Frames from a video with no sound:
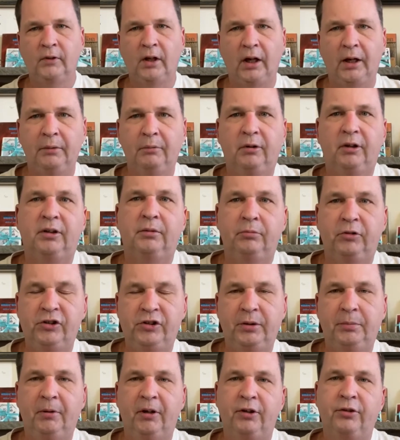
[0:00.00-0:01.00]
Hi, welcome to
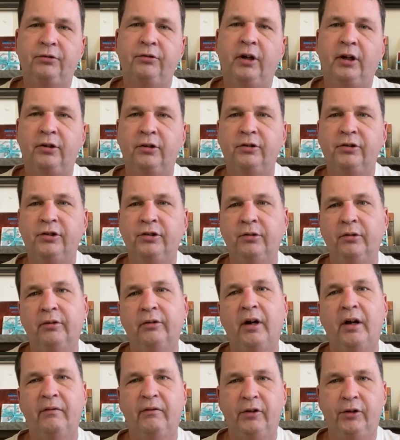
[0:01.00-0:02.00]
CBug's Records, new
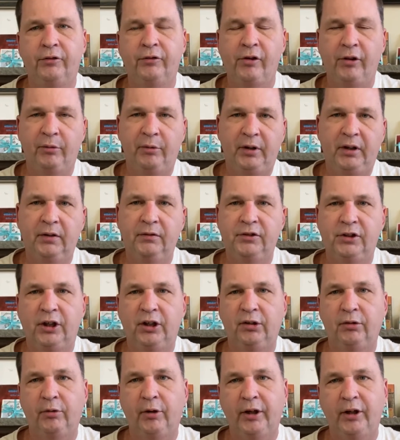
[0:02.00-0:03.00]
arrivals for the week of
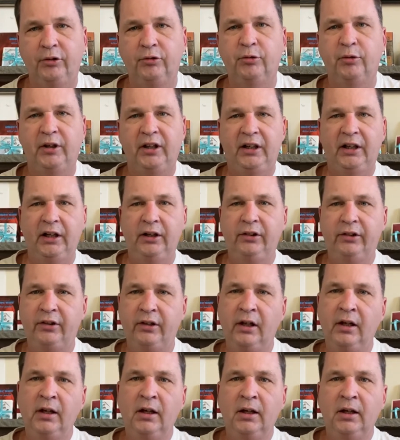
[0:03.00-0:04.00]
January 28th.
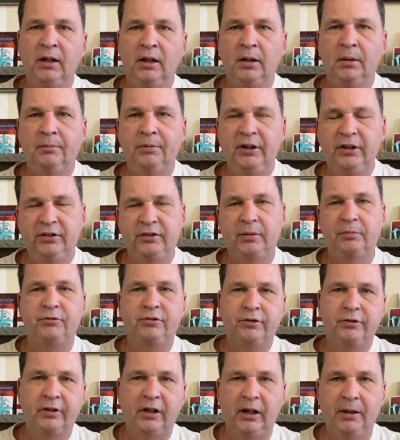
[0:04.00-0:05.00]
Please
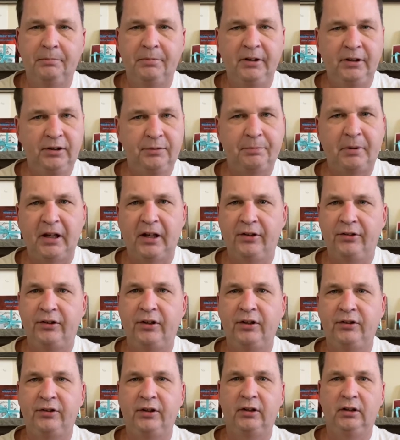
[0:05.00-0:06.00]
subscribe, please pass
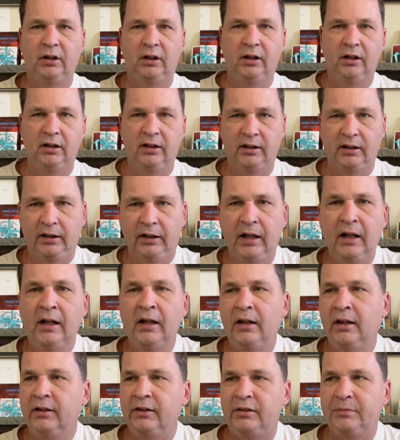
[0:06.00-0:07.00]
this along.
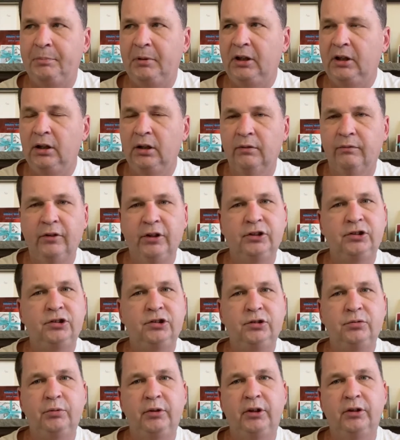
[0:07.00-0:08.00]
Speaking of
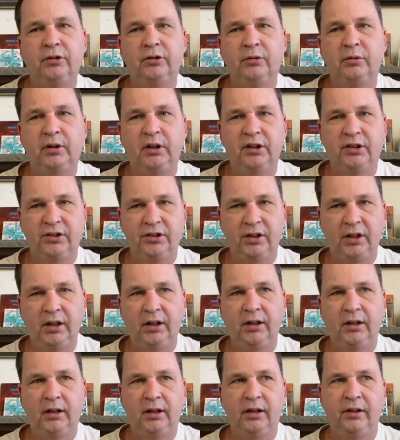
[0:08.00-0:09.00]
which, we are doing a
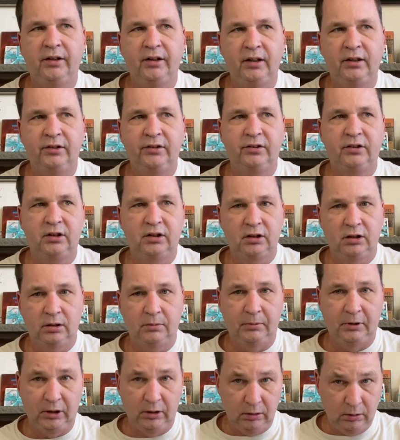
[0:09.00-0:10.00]
sale this
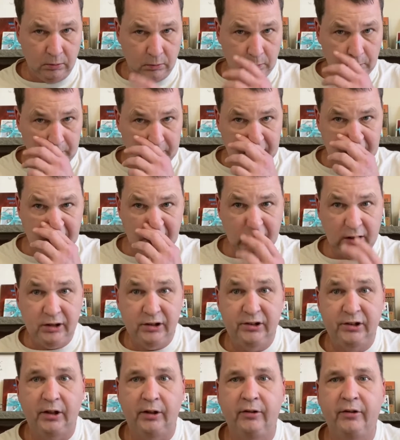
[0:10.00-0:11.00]
coming
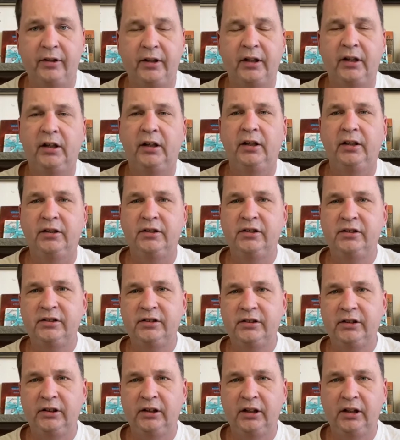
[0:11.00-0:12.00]
weekend, Saturday and
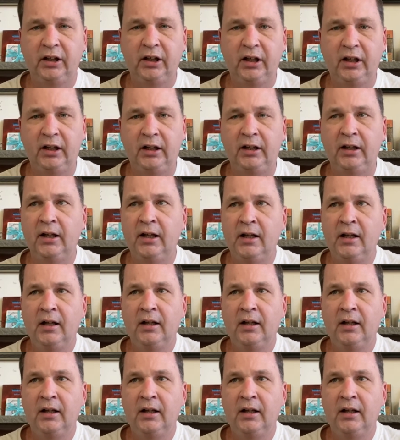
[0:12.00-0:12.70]
Sunday,